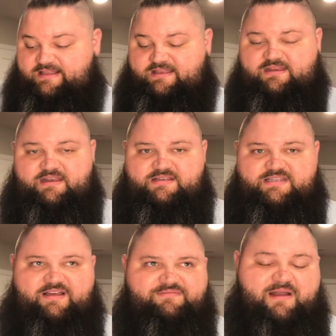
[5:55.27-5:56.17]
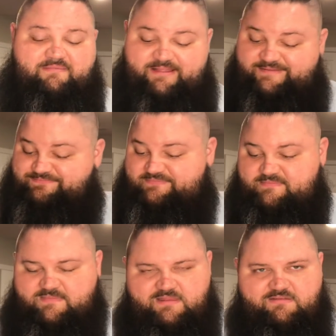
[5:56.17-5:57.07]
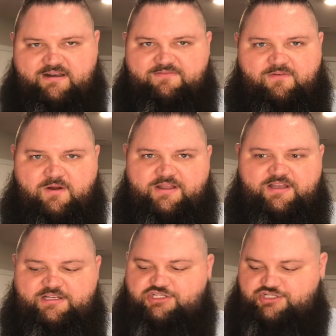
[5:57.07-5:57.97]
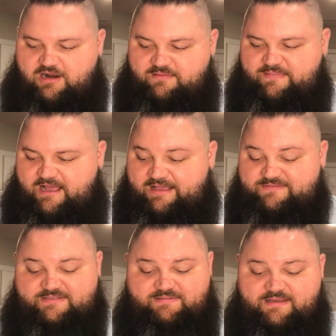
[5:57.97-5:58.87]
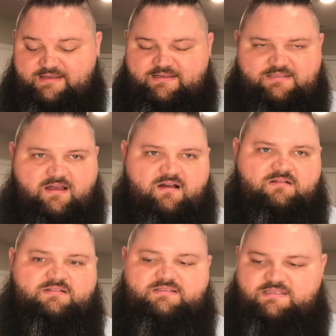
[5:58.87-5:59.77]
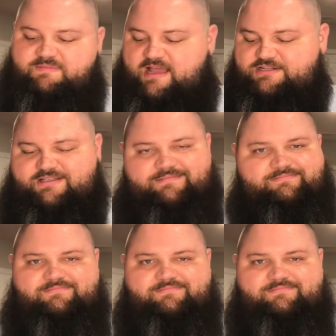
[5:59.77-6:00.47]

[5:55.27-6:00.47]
And then you need yourself probably 3 or 4 good sharp knives, tongs, spatula,